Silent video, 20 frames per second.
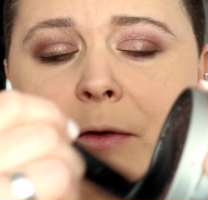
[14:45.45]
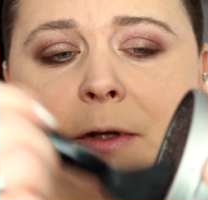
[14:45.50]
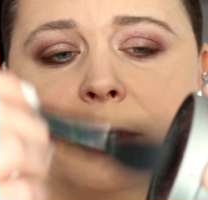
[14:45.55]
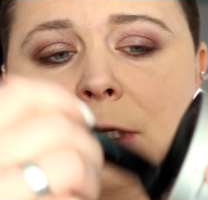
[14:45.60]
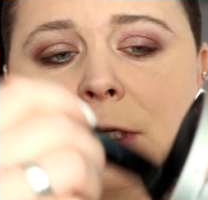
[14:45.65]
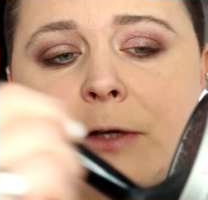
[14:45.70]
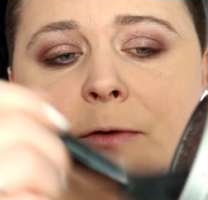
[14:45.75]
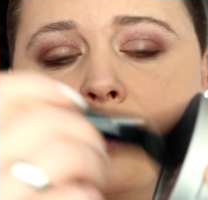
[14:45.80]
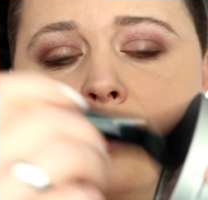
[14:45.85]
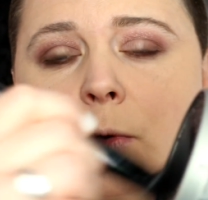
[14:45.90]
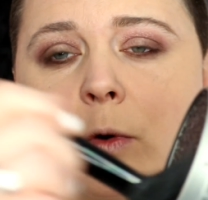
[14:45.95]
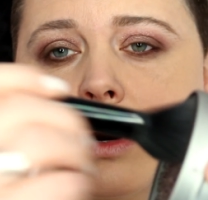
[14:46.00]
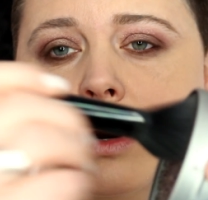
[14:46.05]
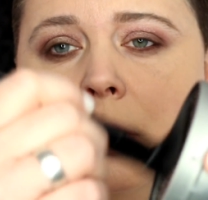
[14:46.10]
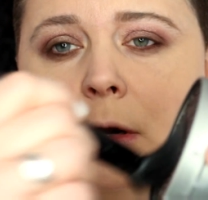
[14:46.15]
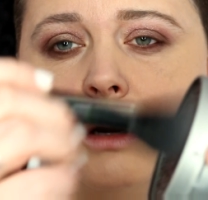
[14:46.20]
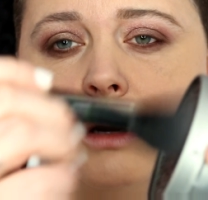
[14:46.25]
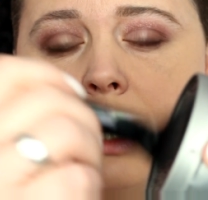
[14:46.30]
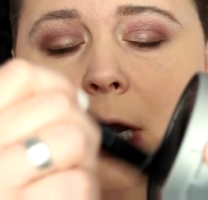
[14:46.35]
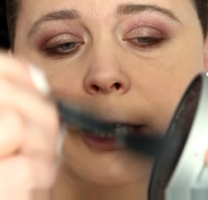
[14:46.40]
though this is
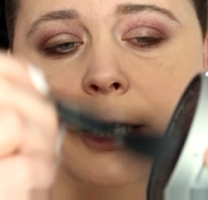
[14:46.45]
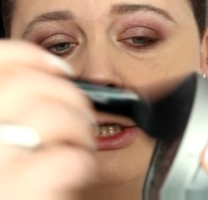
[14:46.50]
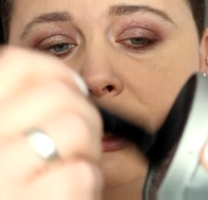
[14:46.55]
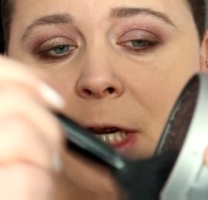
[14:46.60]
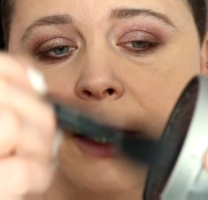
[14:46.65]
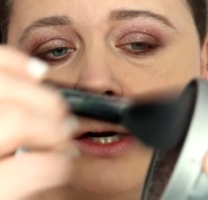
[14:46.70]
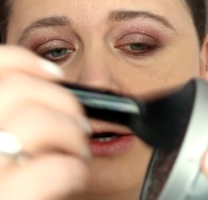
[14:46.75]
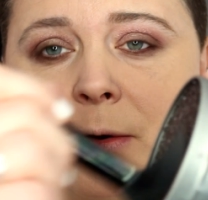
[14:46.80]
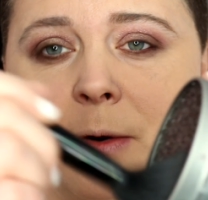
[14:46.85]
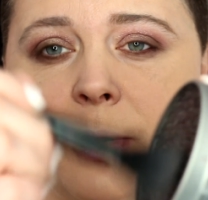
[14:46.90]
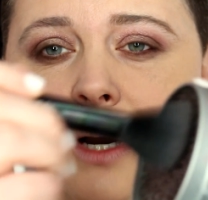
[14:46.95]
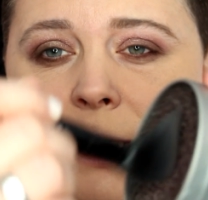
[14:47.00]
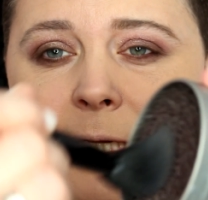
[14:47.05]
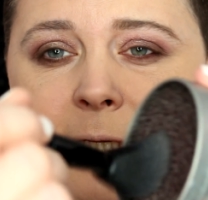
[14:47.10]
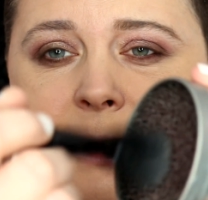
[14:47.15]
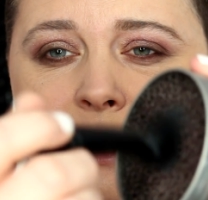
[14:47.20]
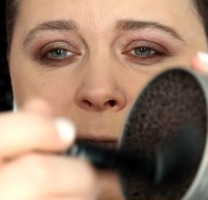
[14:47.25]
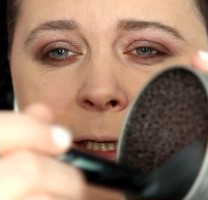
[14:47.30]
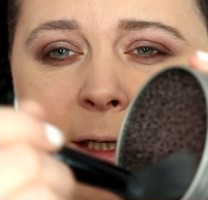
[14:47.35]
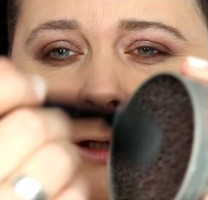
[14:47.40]
for eyeshadow,
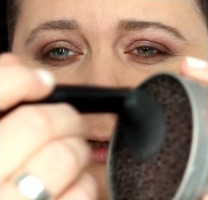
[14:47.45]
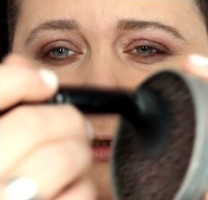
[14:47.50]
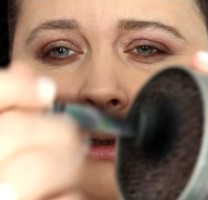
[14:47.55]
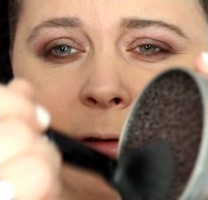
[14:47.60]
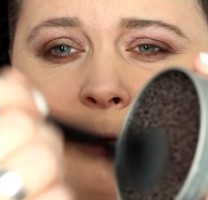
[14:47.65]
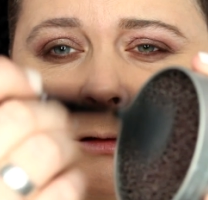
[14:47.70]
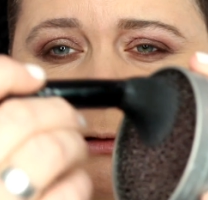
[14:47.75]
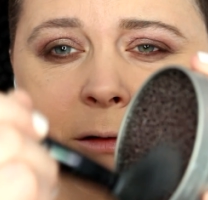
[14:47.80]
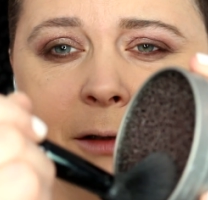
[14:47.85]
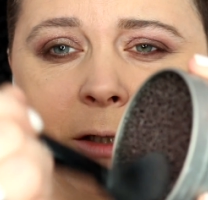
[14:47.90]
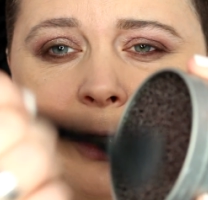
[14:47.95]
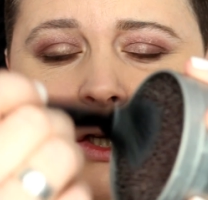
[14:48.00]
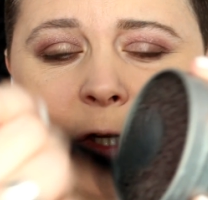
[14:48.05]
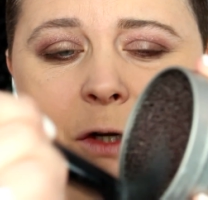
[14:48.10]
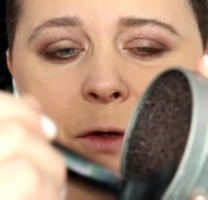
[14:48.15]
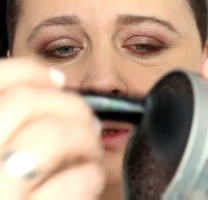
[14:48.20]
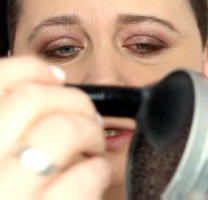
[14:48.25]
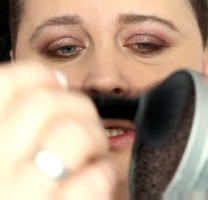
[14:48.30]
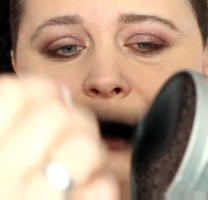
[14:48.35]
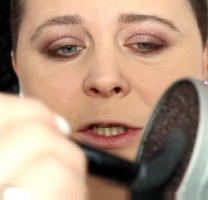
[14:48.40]
I still
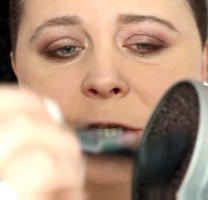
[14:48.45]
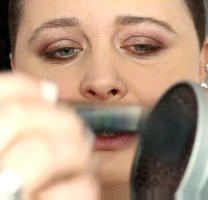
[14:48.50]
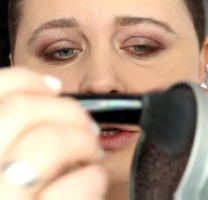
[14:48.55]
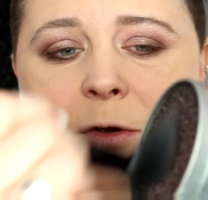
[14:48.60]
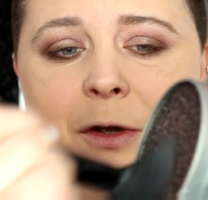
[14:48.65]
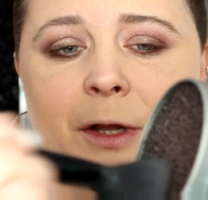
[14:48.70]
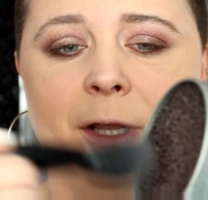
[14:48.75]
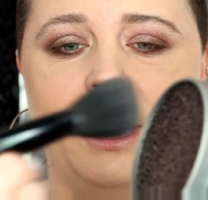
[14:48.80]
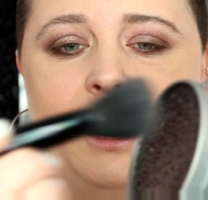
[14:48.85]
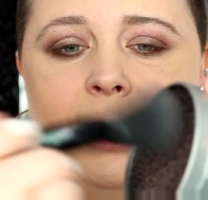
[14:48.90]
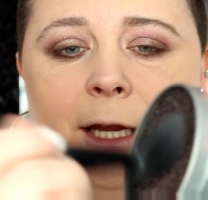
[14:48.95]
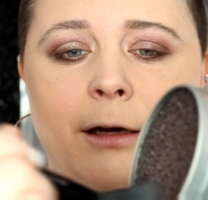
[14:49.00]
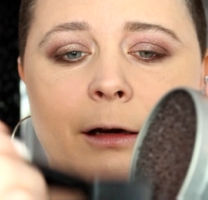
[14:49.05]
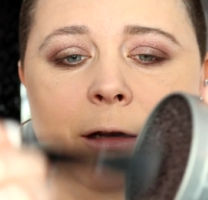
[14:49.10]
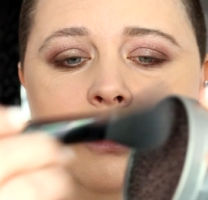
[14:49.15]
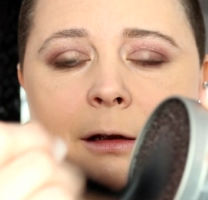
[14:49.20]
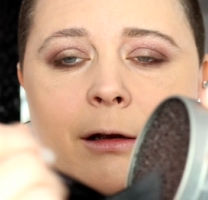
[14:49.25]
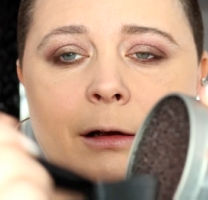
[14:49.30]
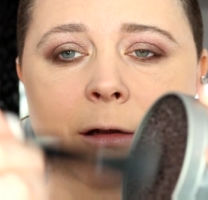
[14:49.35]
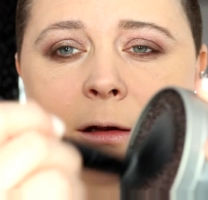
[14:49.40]
use it to
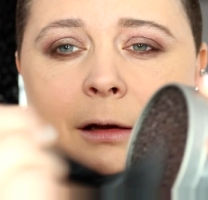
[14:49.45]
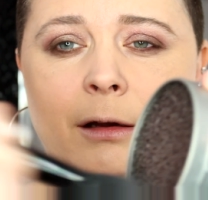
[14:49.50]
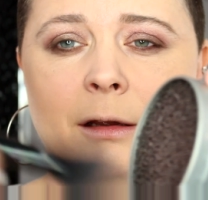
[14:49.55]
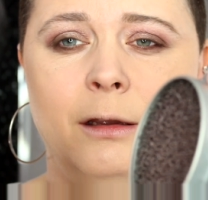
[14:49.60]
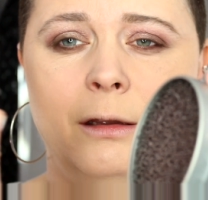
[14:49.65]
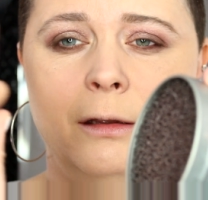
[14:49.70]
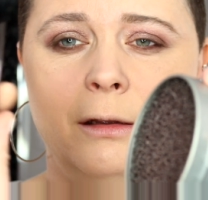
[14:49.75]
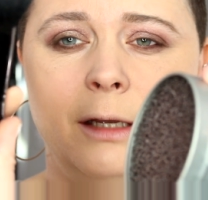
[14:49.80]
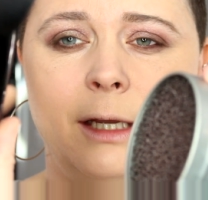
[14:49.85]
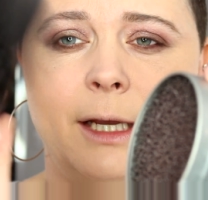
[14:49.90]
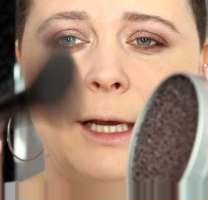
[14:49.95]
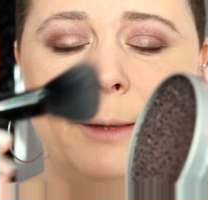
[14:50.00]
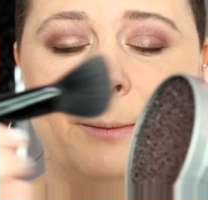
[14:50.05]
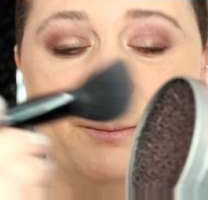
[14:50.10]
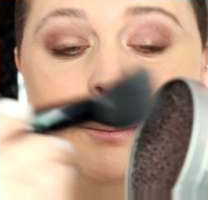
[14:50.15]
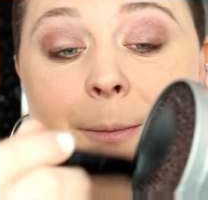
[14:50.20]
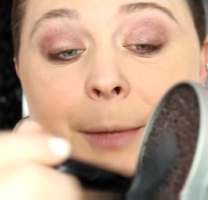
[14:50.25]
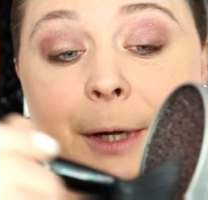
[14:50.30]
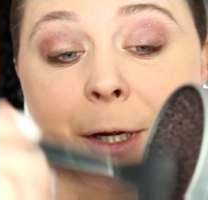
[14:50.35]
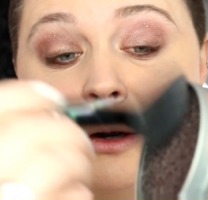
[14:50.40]
clean
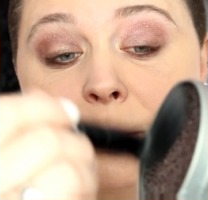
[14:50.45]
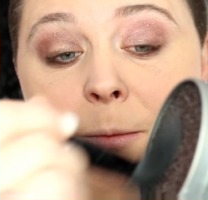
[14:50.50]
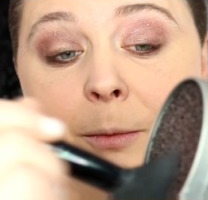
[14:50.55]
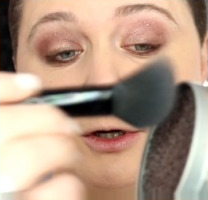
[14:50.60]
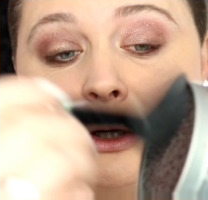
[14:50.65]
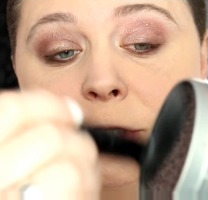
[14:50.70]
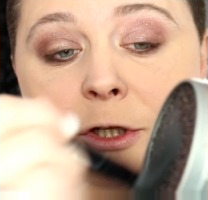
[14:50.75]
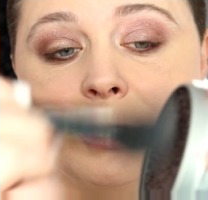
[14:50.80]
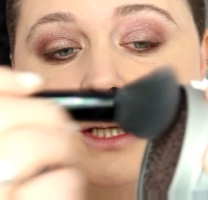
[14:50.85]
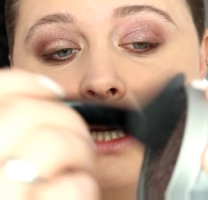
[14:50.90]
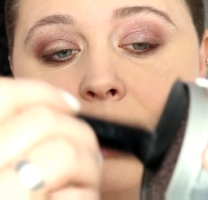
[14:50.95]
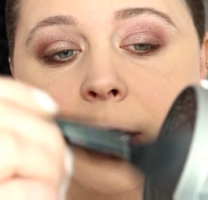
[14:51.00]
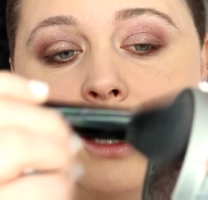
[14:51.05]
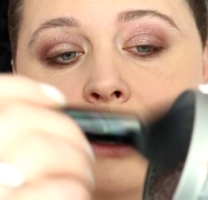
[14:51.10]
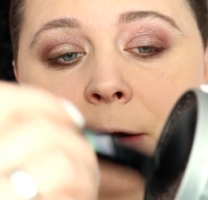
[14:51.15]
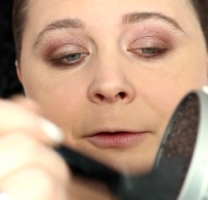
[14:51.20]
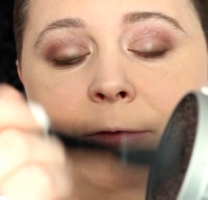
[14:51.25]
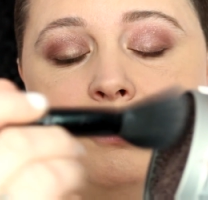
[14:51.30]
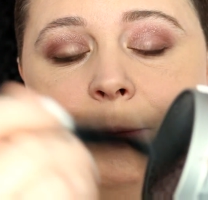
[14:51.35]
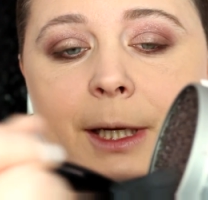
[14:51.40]
bigger brushes
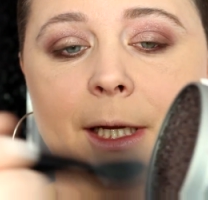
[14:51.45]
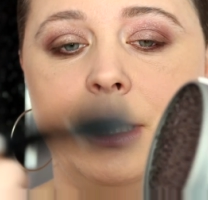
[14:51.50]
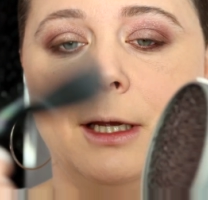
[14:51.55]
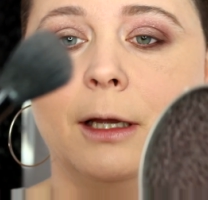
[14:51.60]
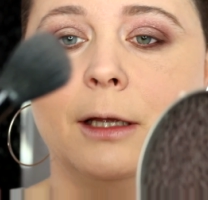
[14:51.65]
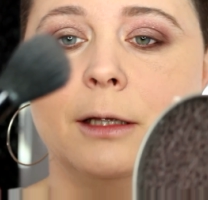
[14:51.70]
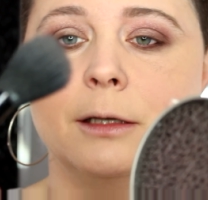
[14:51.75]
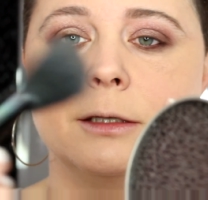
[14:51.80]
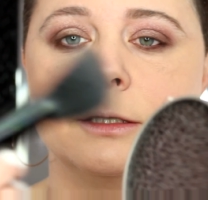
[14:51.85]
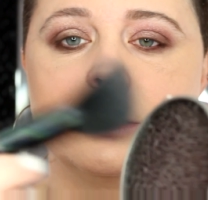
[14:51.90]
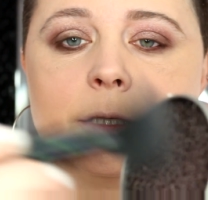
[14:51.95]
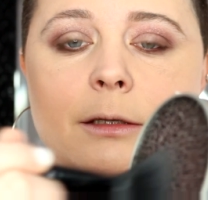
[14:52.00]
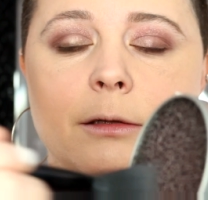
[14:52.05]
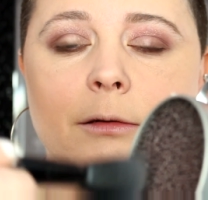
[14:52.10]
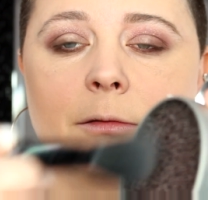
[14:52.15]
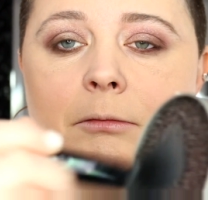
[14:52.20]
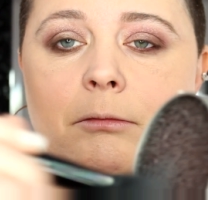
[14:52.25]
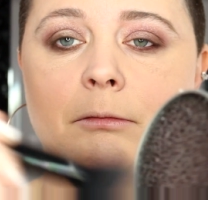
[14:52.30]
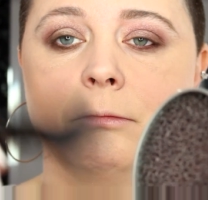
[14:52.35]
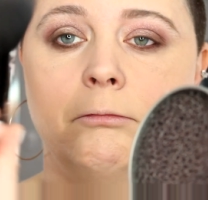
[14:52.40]
off
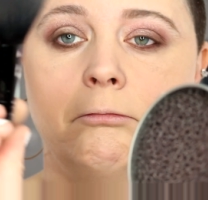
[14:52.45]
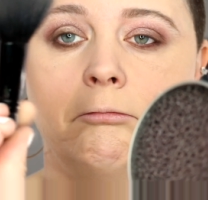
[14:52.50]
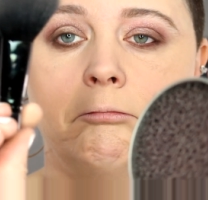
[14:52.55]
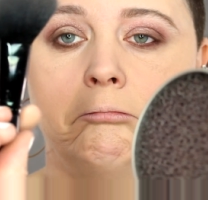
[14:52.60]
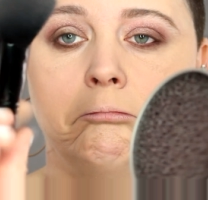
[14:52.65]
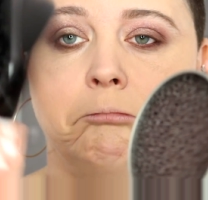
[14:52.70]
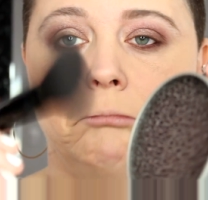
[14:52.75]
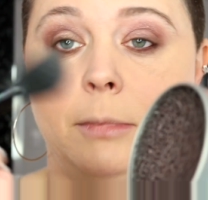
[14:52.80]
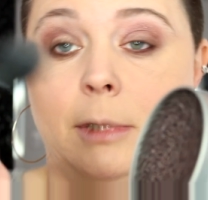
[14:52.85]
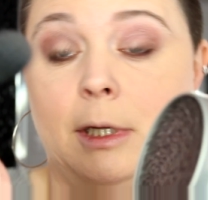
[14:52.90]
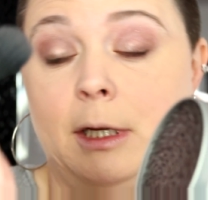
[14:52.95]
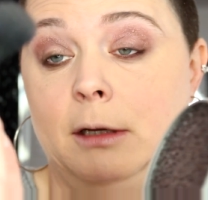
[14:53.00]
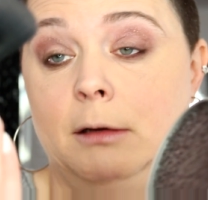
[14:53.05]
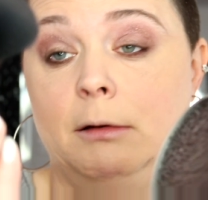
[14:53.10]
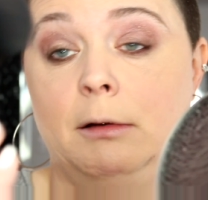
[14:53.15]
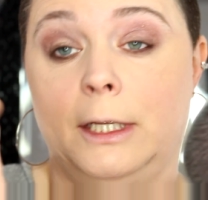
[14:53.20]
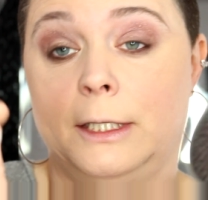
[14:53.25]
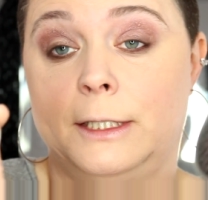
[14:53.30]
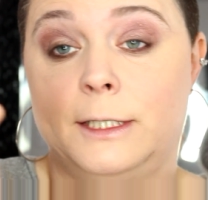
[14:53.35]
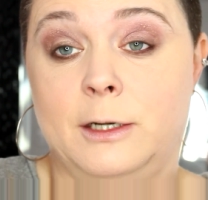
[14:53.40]
because
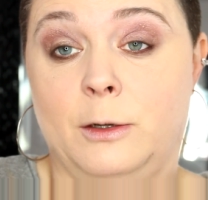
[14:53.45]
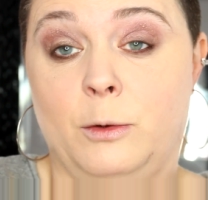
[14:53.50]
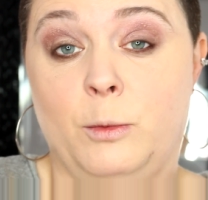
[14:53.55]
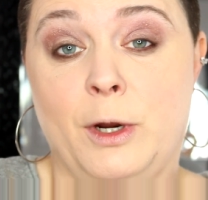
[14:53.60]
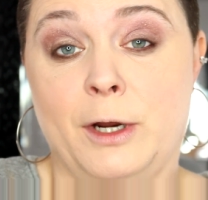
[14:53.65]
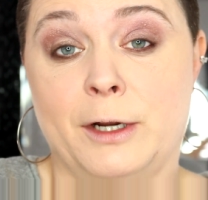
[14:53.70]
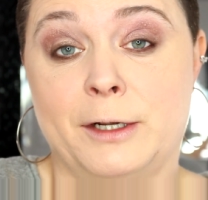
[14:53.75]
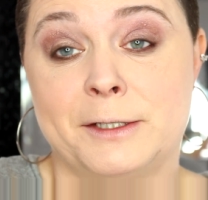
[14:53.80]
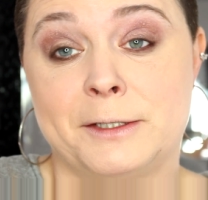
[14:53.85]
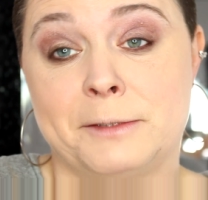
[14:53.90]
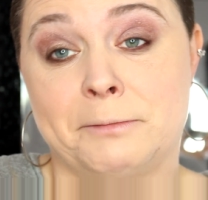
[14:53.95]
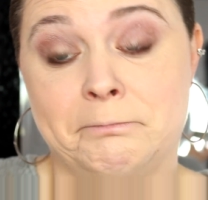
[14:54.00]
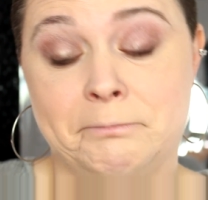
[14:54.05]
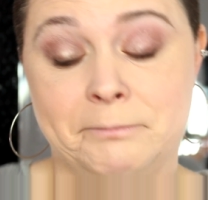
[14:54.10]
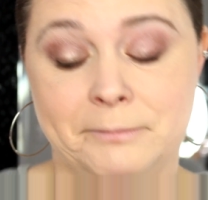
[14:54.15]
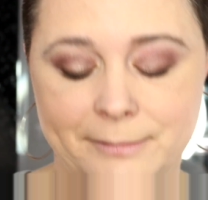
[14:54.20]
it still works.